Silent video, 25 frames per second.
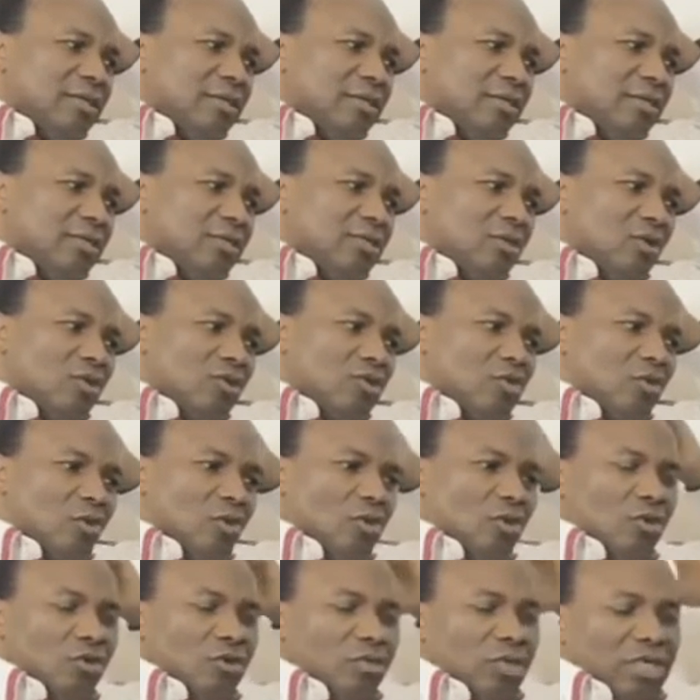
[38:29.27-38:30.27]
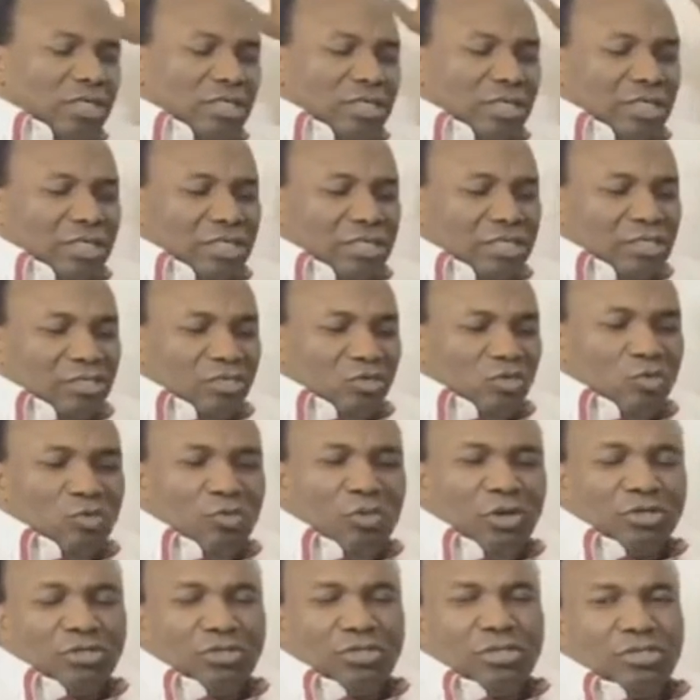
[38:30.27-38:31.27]
So it is too
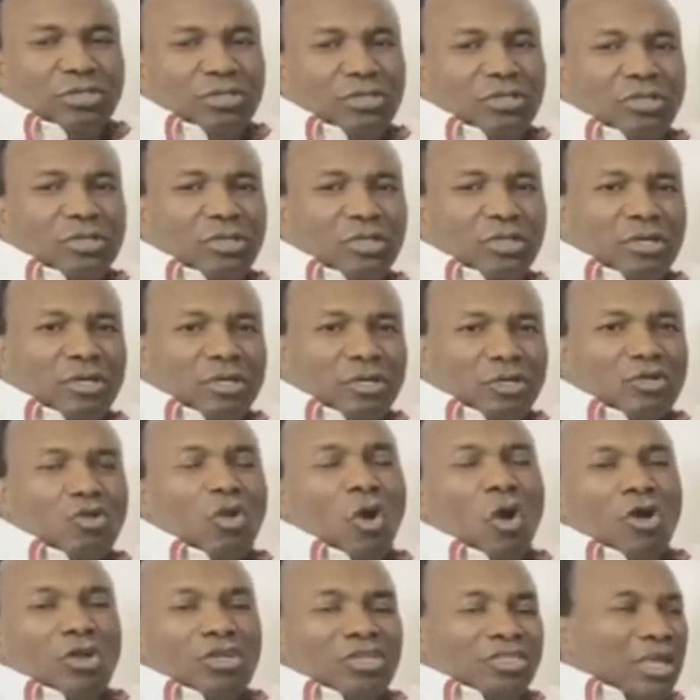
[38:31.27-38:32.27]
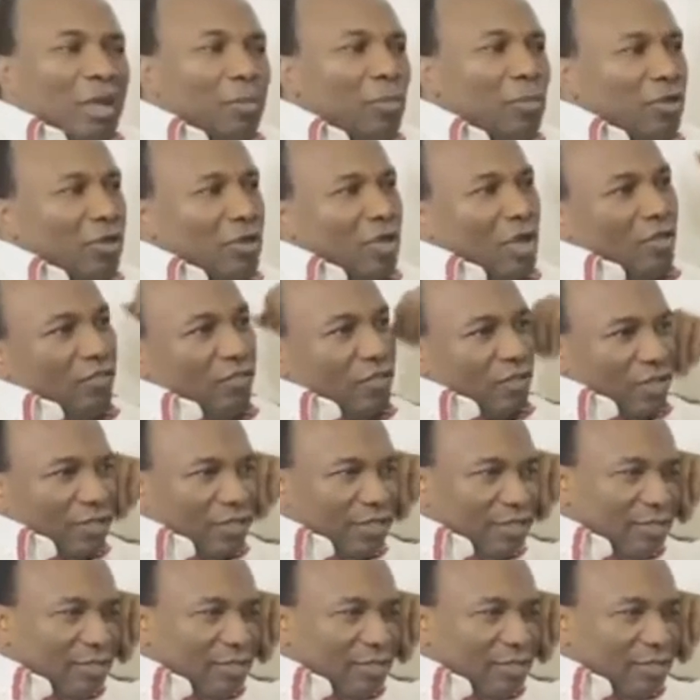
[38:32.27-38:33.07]
much noise about nothing.